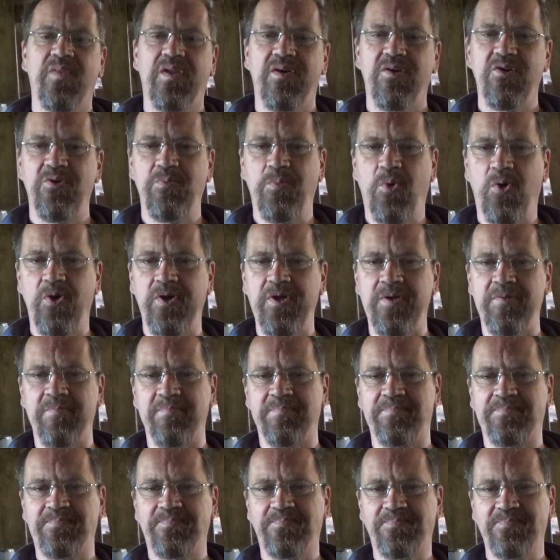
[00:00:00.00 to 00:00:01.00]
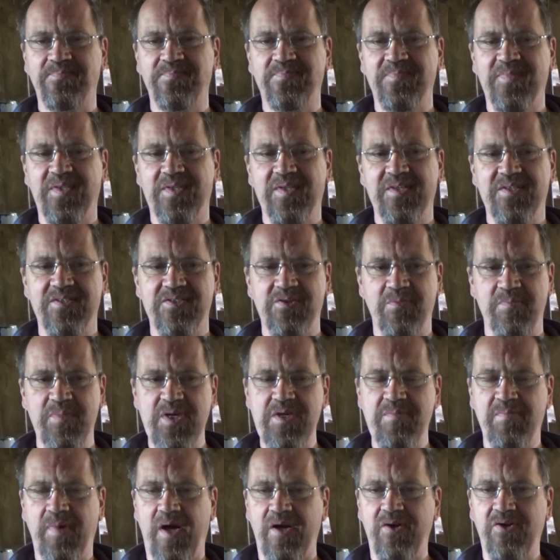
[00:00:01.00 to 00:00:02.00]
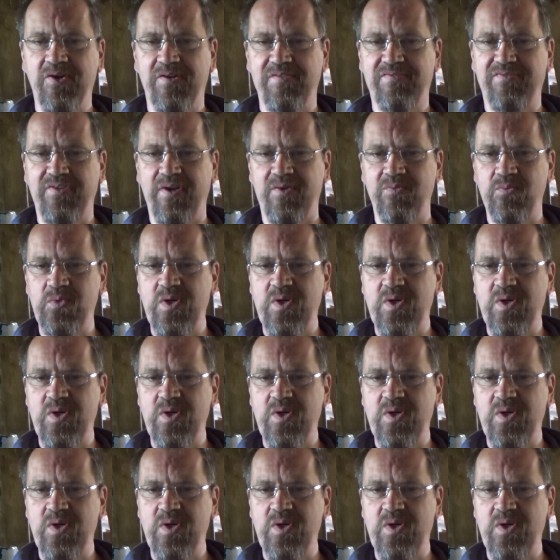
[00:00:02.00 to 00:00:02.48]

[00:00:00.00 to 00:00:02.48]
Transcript: Good morning. So me and my girlfriend,